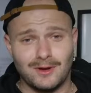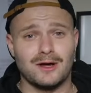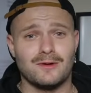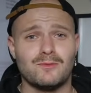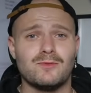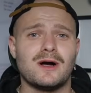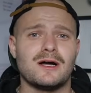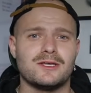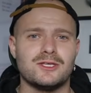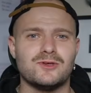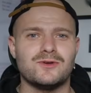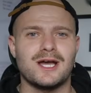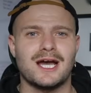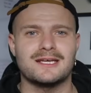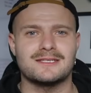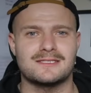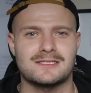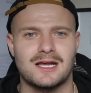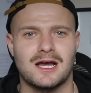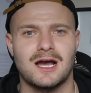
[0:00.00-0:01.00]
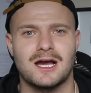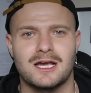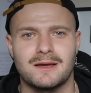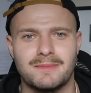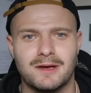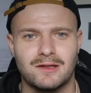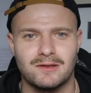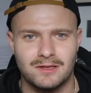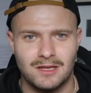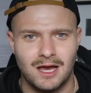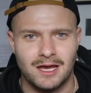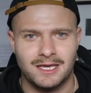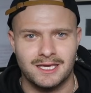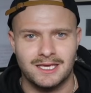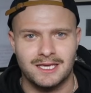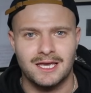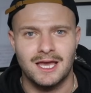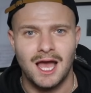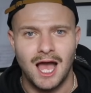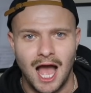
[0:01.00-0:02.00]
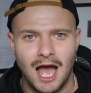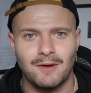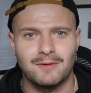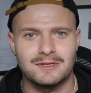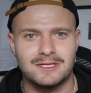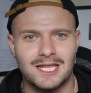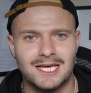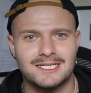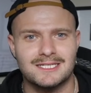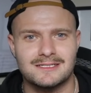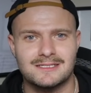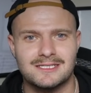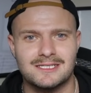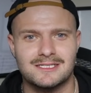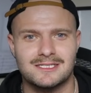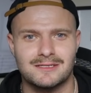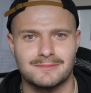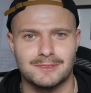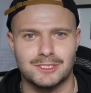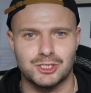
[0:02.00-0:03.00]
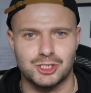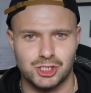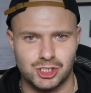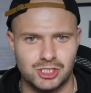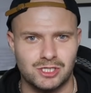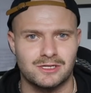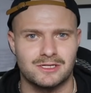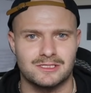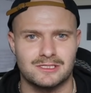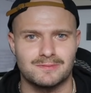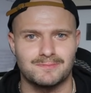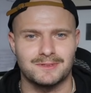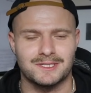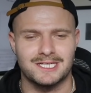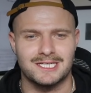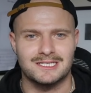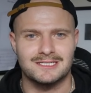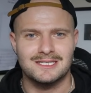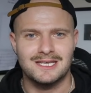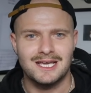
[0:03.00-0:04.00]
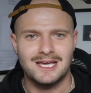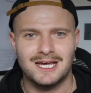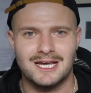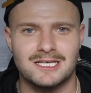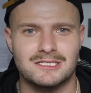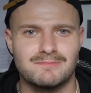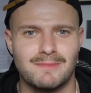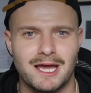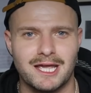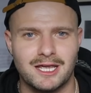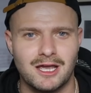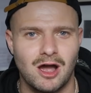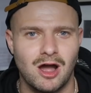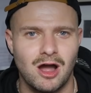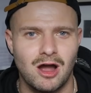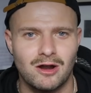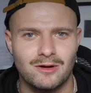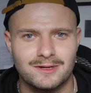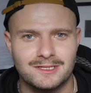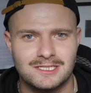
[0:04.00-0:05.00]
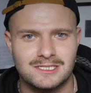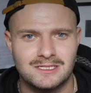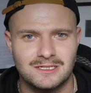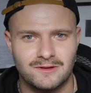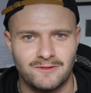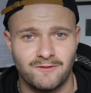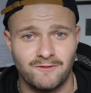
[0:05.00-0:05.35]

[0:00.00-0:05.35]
well, while you guys talk about Lucky, I would like to see some insurance, please, because my car is still